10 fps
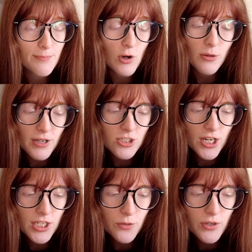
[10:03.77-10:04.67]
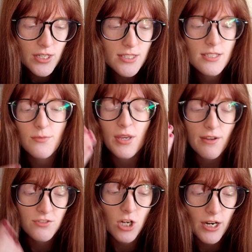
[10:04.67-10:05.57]
Pokemon trainer ones. See, we
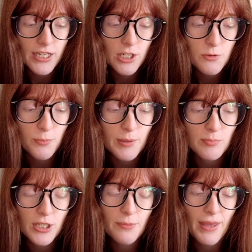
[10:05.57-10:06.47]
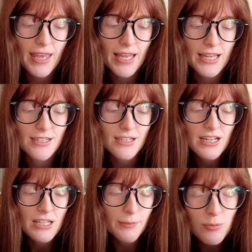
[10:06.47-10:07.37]
have Dawn here with Piplup, and
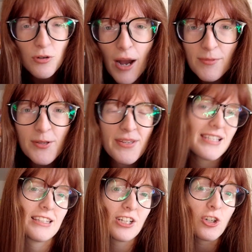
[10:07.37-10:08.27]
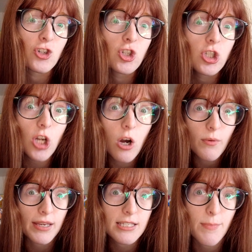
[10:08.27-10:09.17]
the problem is that they are so
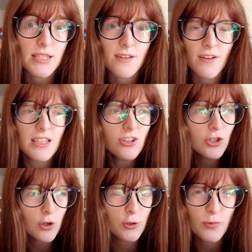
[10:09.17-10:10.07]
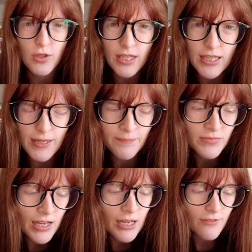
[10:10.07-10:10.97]
expensive. I think they're Kotobukiya
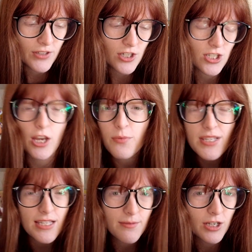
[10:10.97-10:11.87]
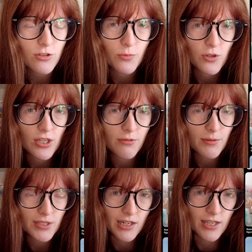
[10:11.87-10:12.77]
figures. I always see them at Kotobukiya when
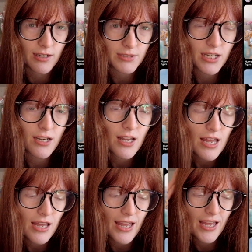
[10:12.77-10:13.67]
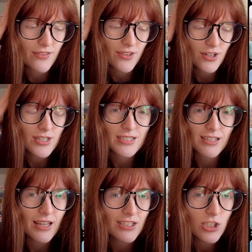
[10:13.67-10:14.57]
I'm in Akihabara, and they're
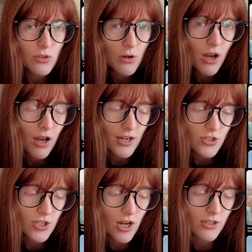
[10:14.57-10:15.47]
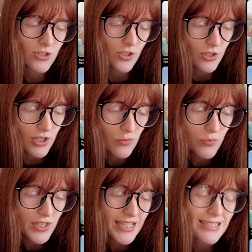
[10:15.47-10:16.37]
easily like $200. So they're like
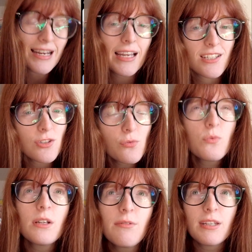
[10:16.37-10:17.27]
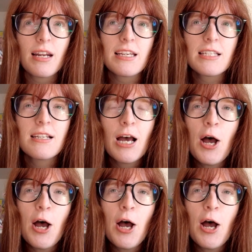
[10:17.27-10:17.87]
really nice. They're really, really nice.